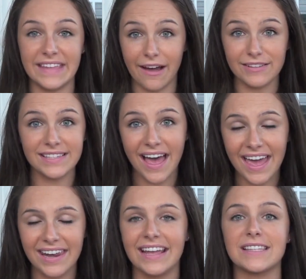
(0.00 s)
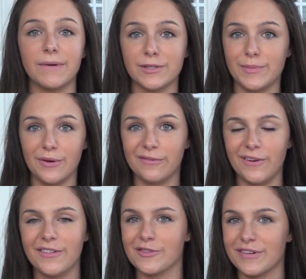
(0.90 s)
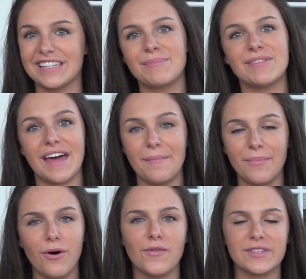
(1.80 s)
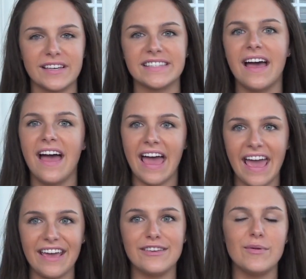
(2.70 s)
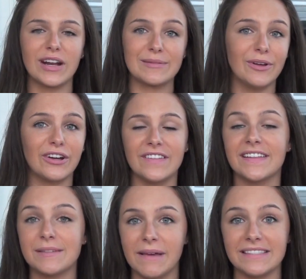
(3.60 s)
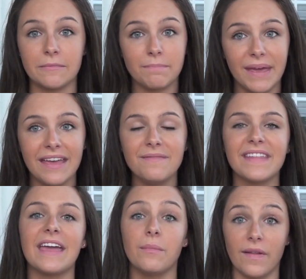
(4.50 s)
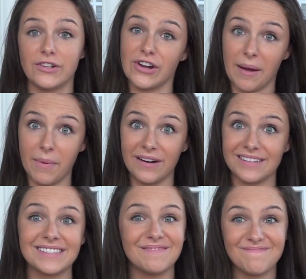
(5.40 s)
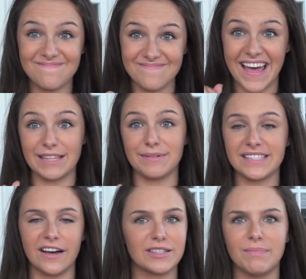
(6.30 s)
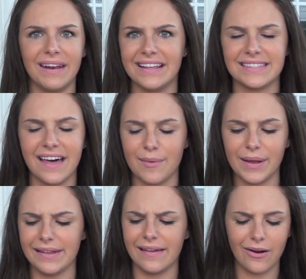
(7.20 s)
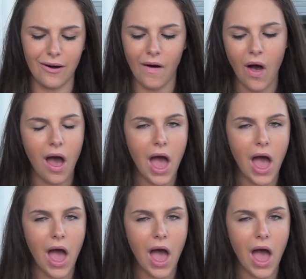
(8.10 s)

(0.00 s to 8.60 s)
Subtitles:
Downside, it smells beautiful. The reason I put that in both is because A, you want to smell good, that's amazing. B, it will attract bugs. That's what sucks, but it's not a big deal at all.